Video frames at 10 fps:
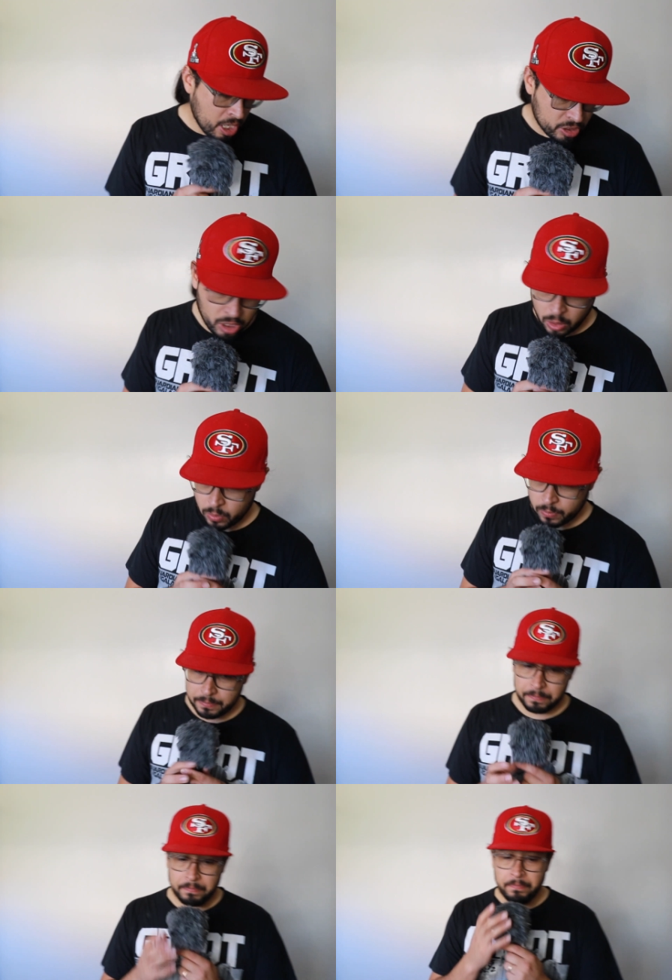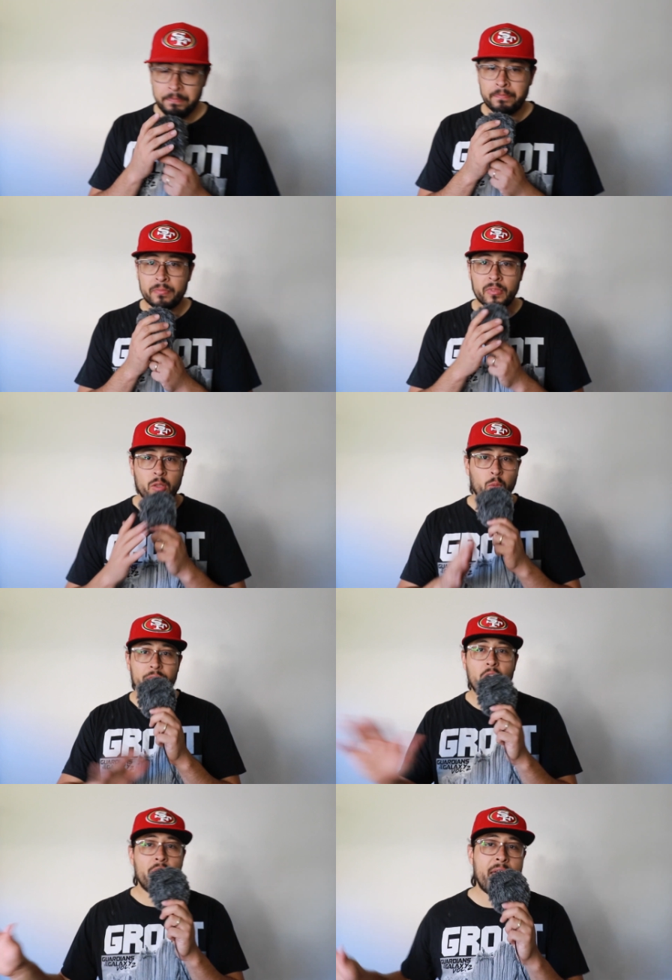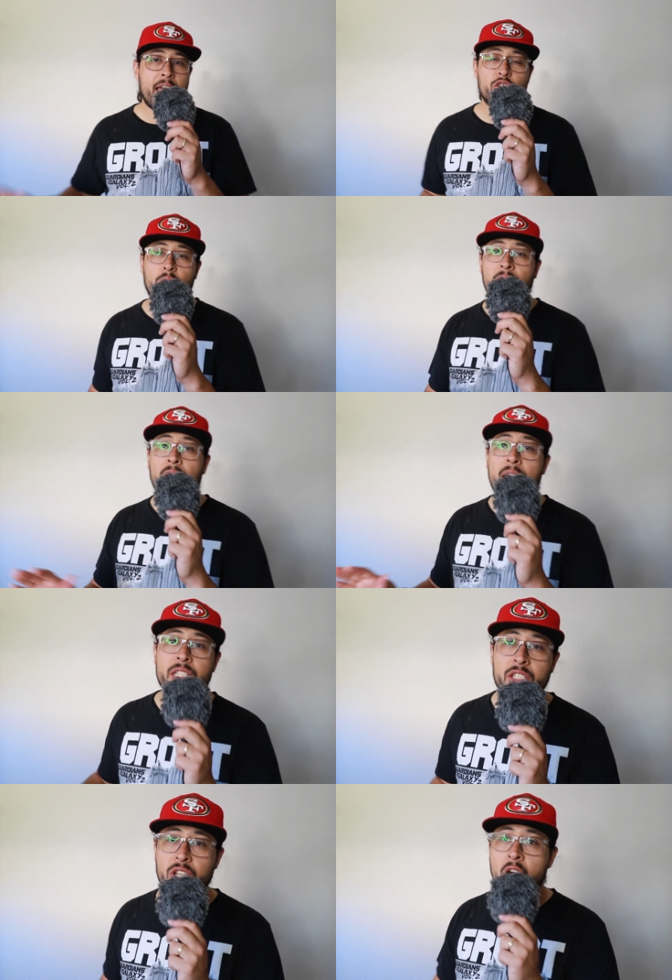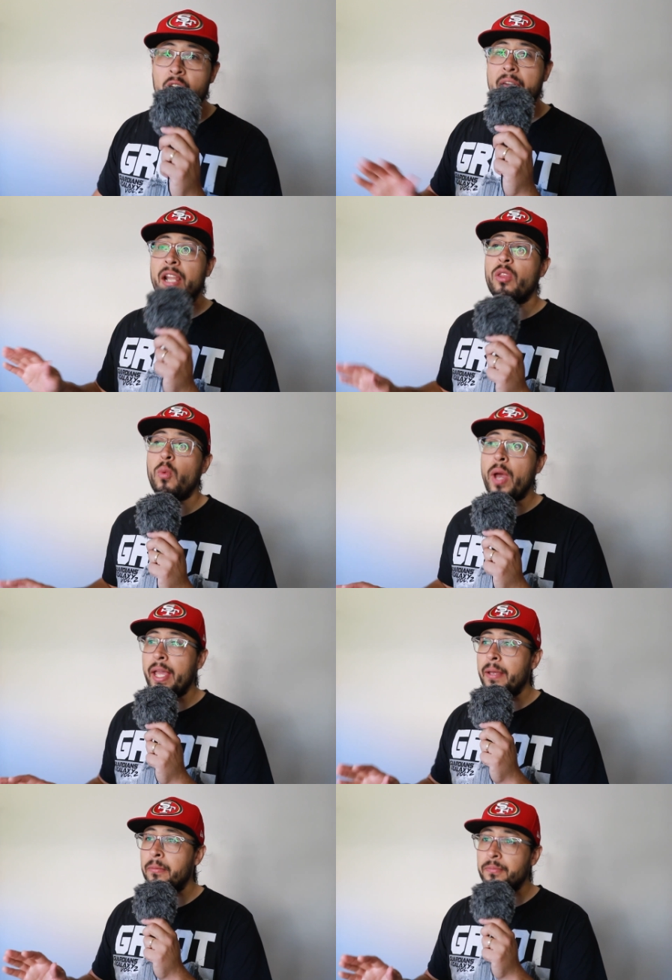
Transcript: So, with all that Trey Lance talk out of the way,